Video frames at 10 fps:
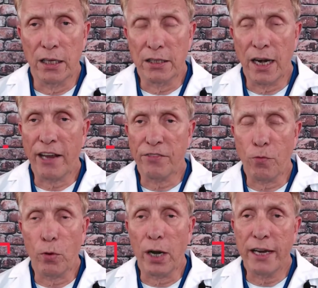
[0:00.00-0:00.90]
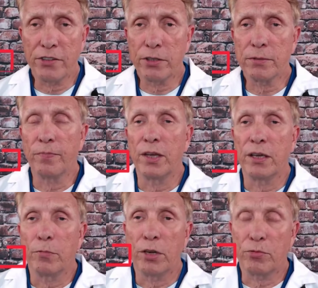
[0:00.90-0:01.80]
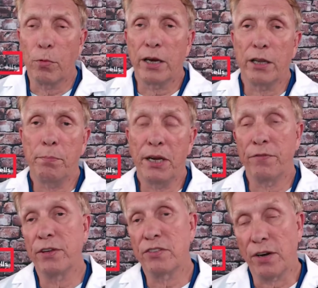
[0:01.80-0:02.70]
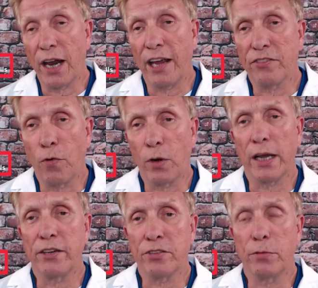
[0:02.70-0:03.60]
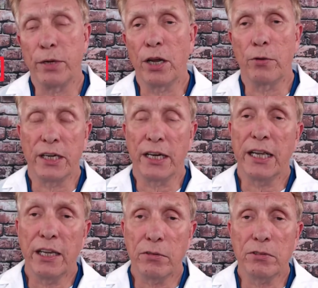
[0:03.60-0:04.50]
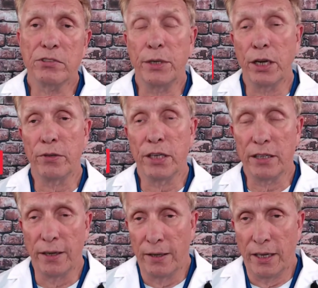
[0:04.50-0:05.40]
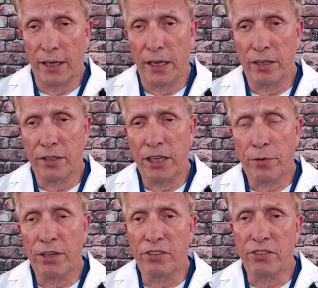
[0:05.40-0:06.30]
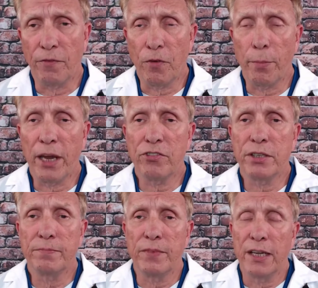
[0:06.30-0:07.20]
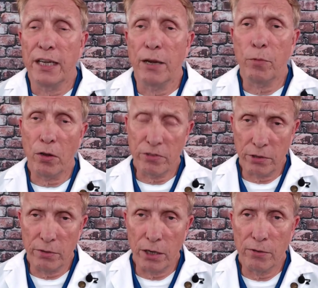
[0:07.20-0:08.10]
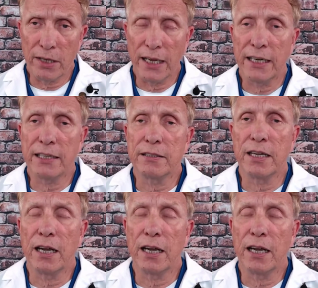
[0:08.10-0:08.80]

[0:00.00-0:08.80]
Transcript: class 4 laser, which one of the benefits of class 4 laser, we know that it heals, we know that it decreases inflammation, and we also know that it